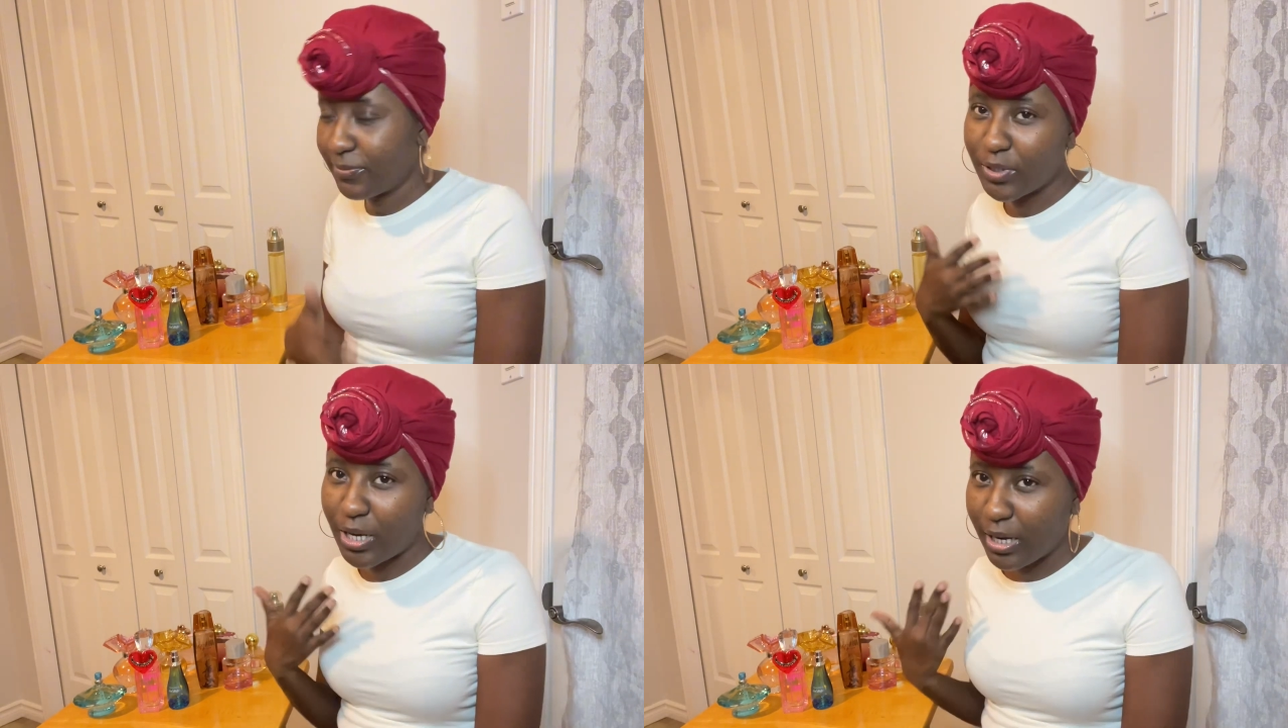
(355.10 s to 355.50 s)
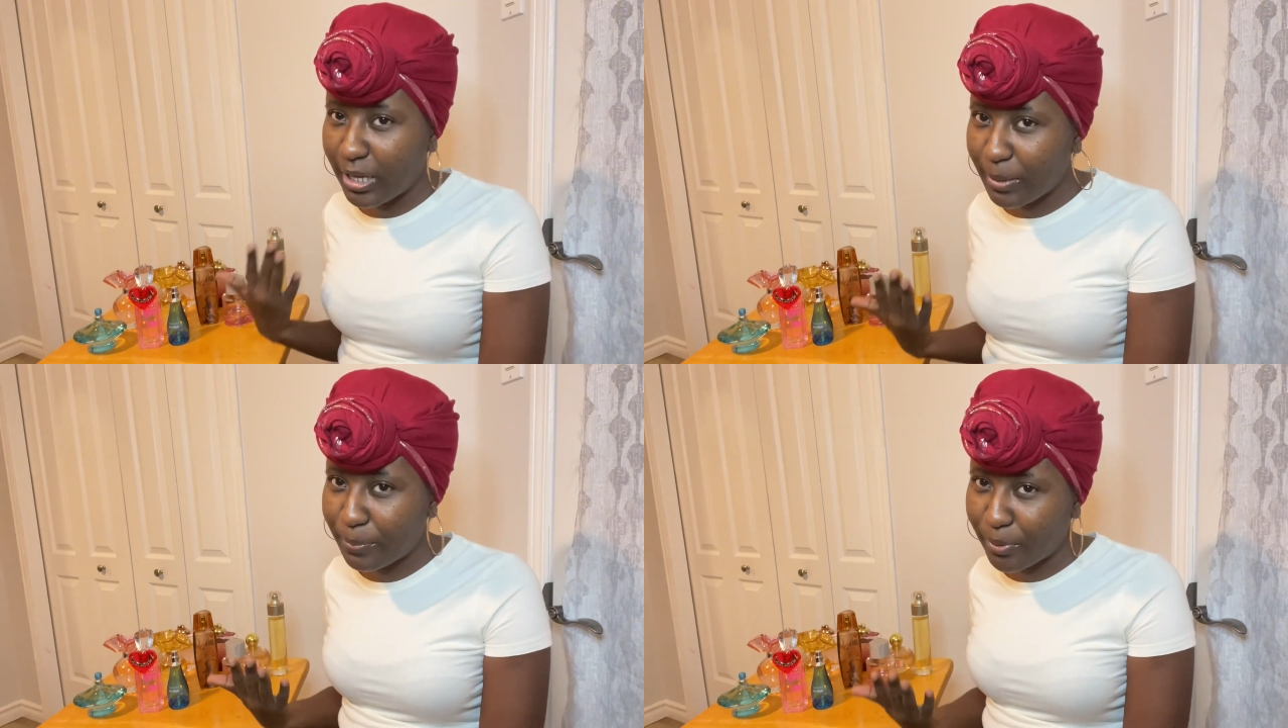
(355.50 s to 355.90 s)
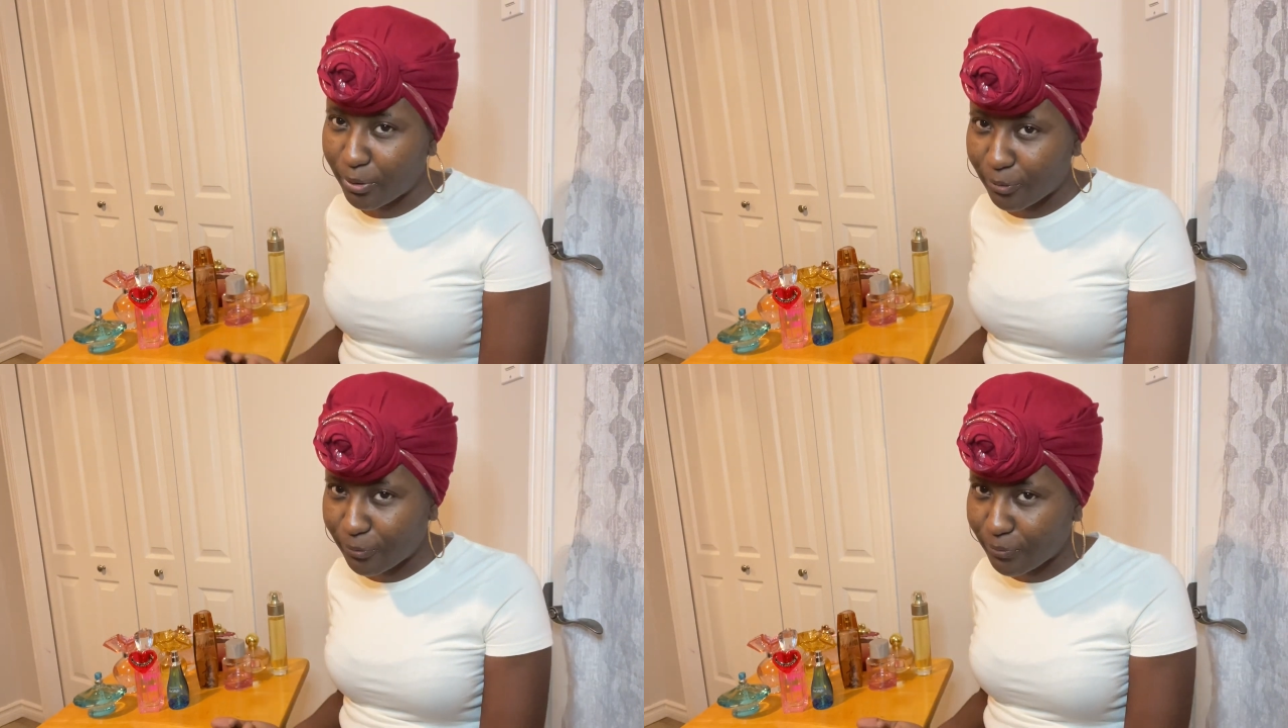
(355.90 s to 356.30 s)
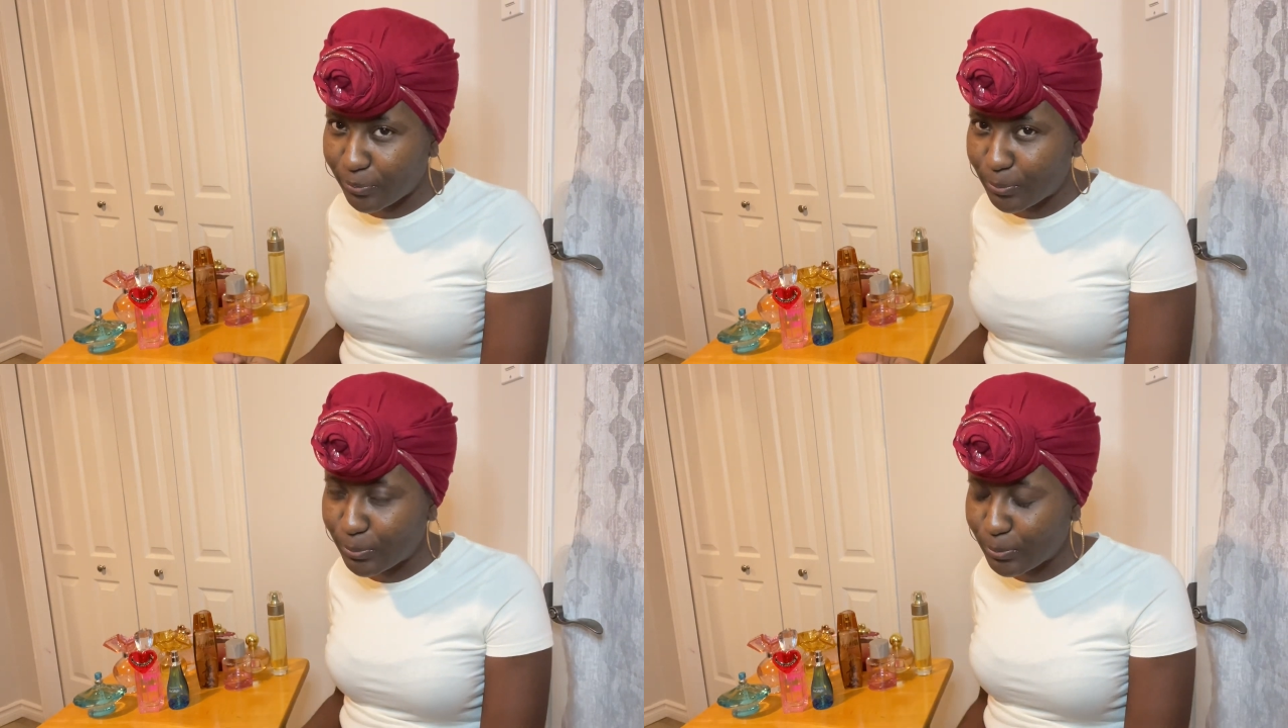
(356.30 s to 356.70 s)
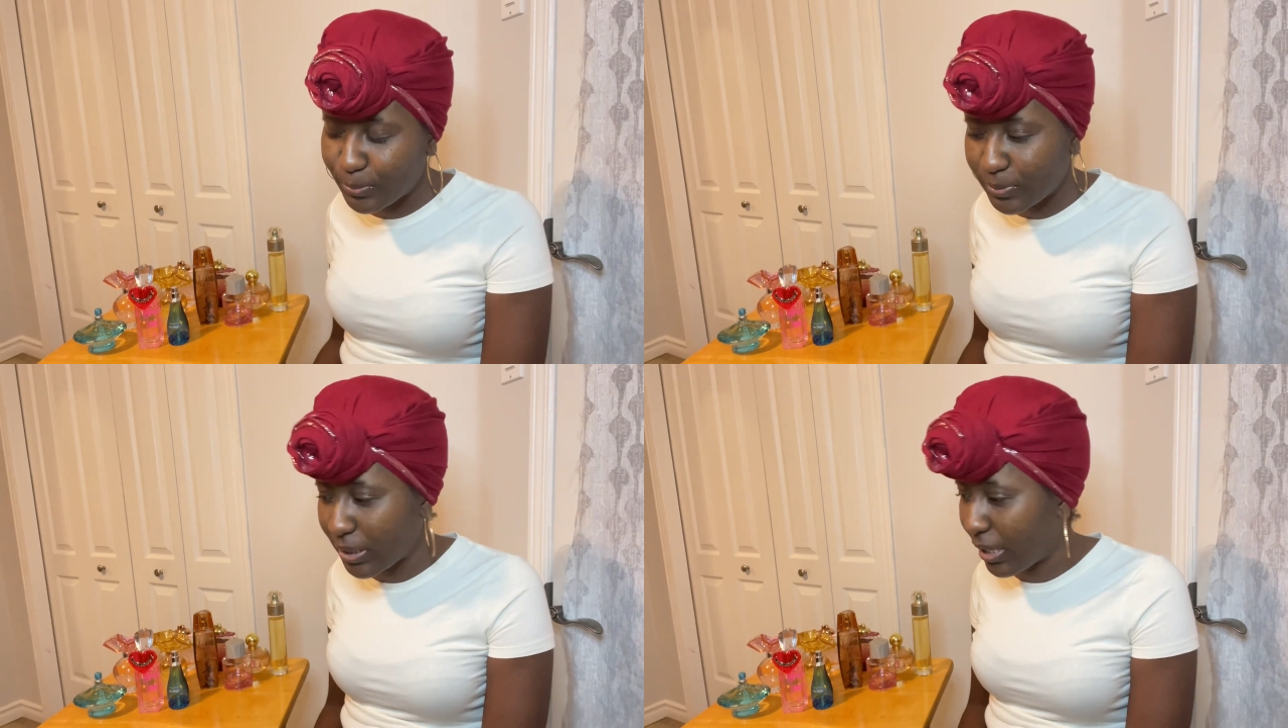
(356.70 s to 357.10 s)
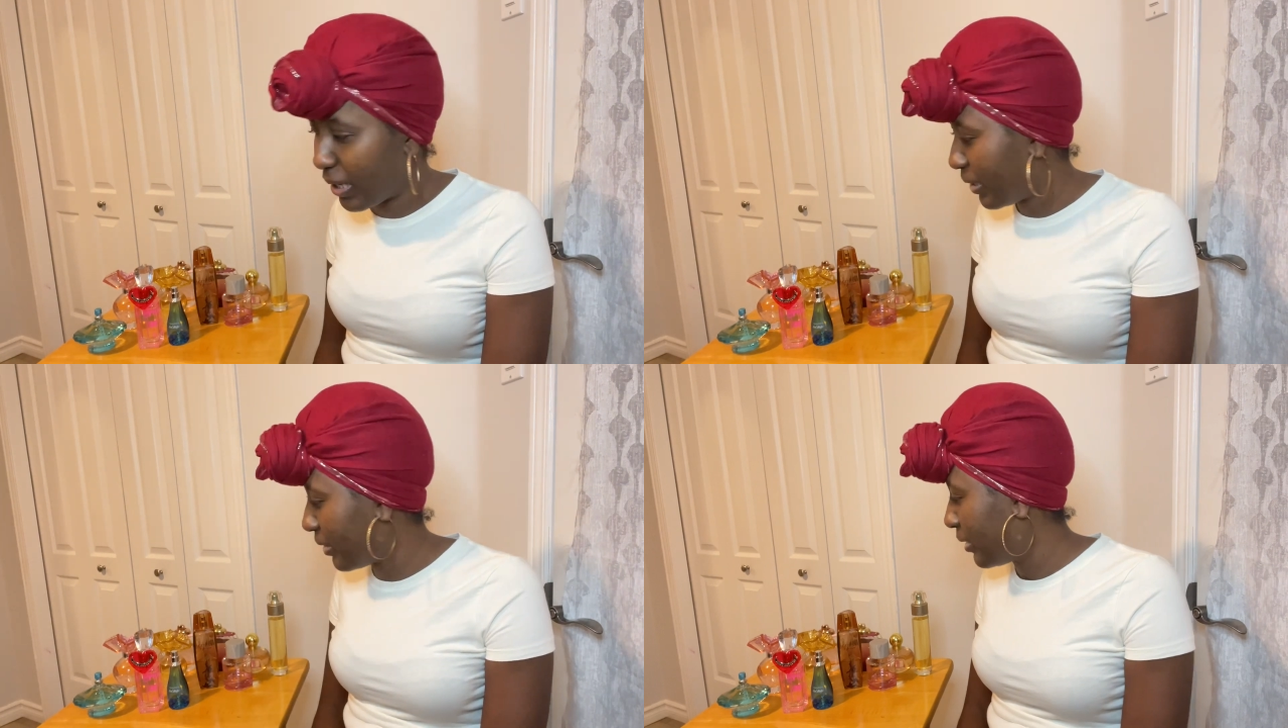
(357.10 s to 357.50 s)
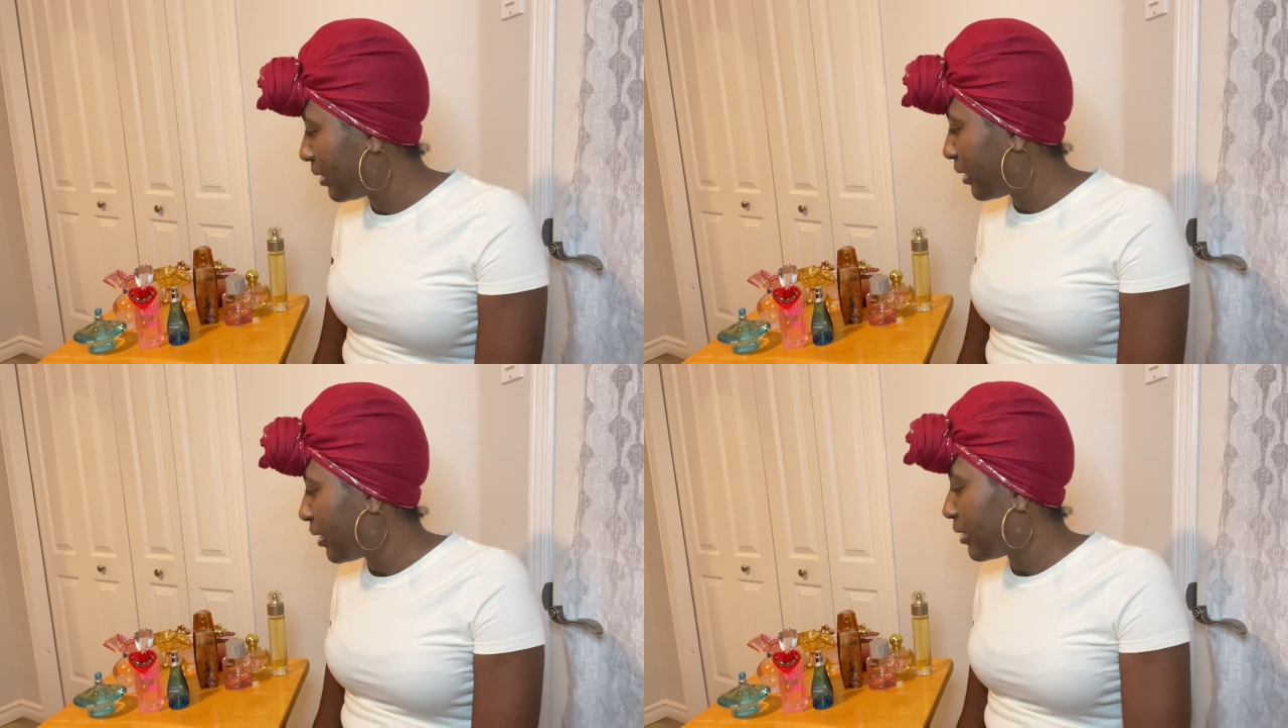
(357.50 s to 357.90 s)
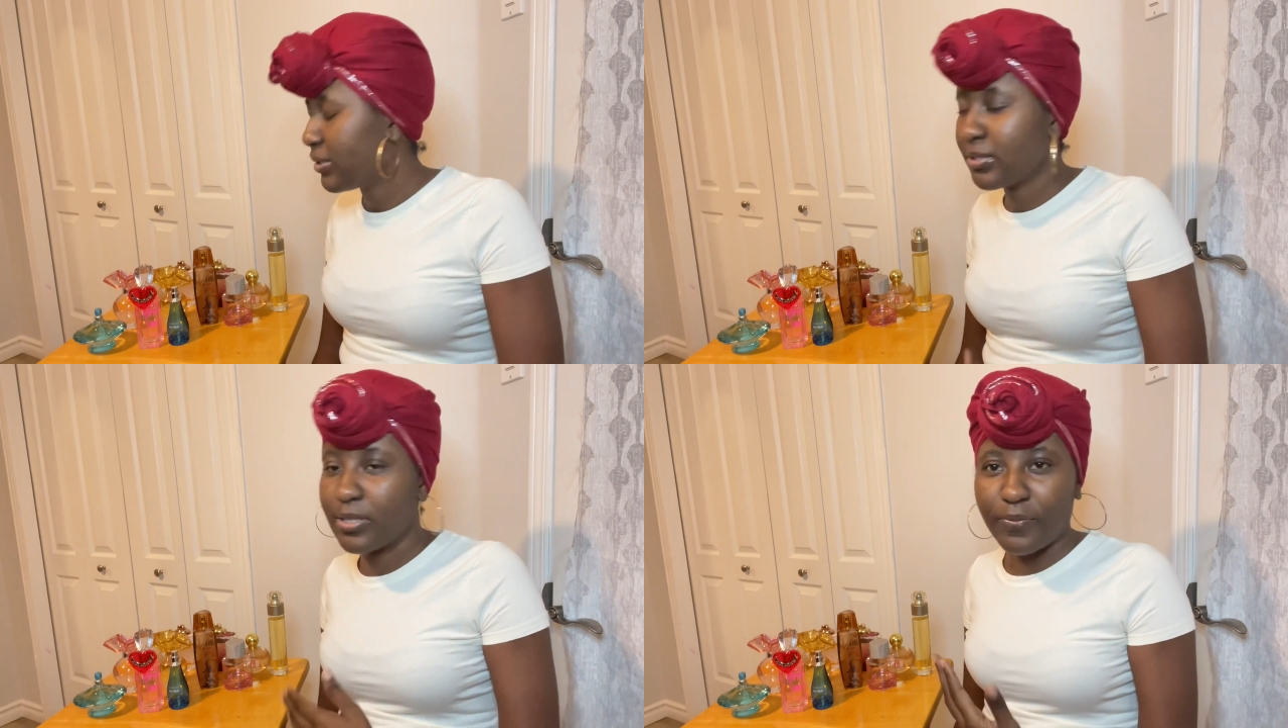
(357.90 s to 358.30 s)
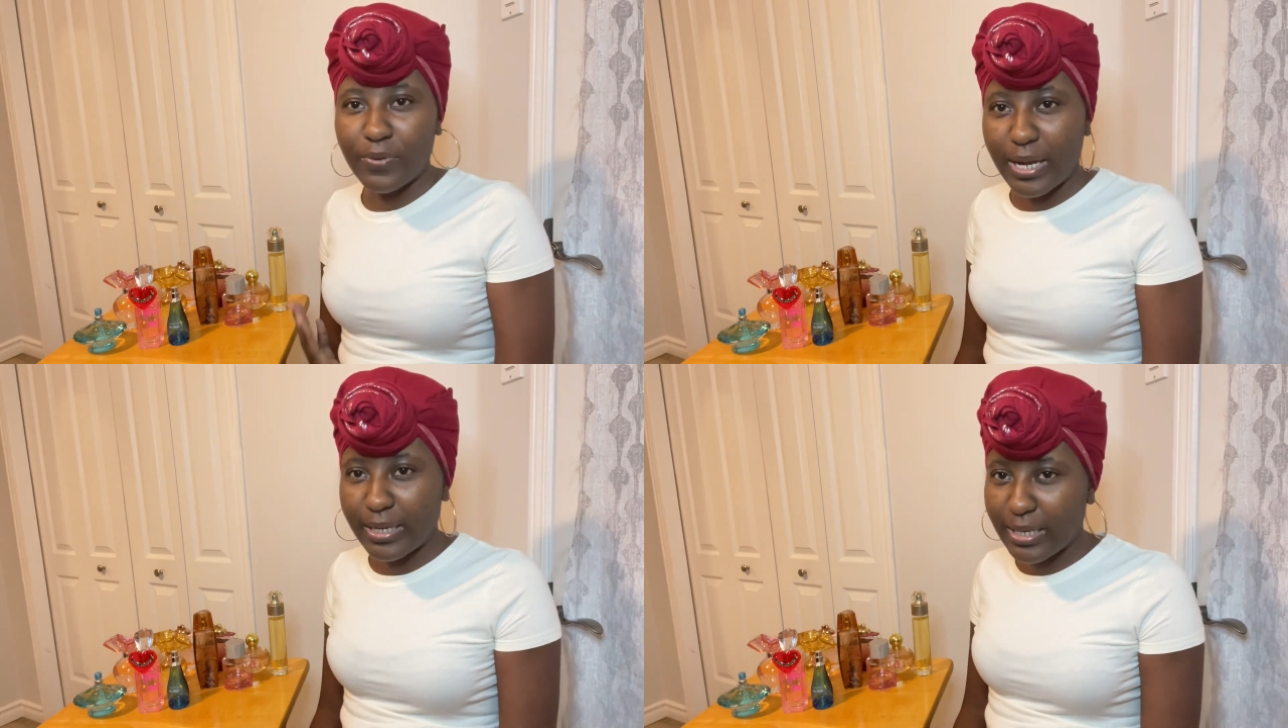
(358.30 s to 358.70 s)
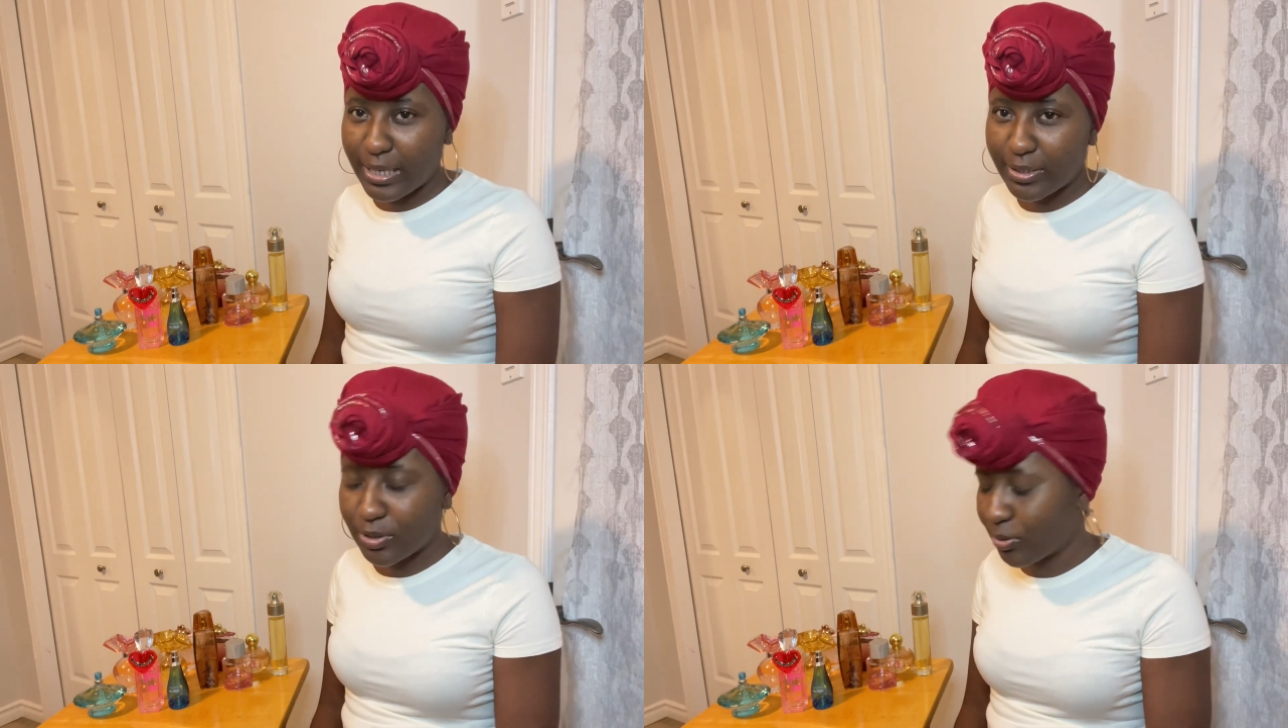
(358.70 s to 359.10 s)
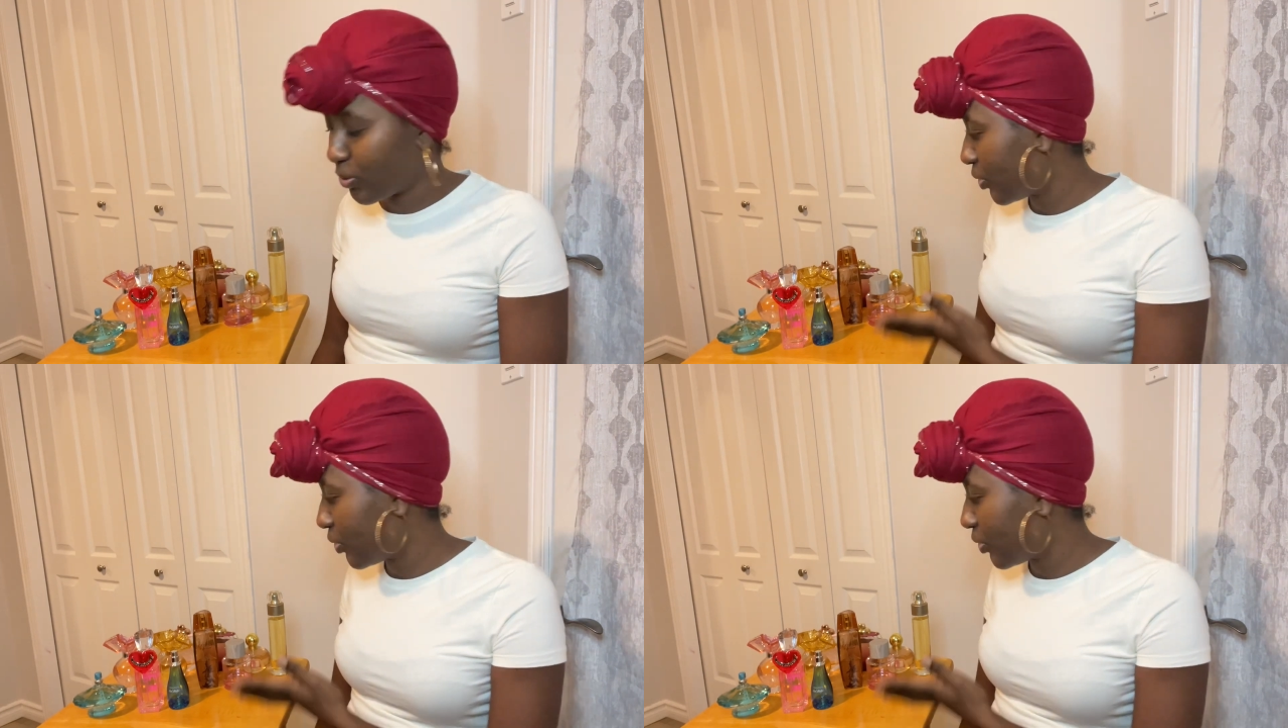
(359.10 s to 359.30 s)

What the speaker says: to collect perfumes and stuff like that. So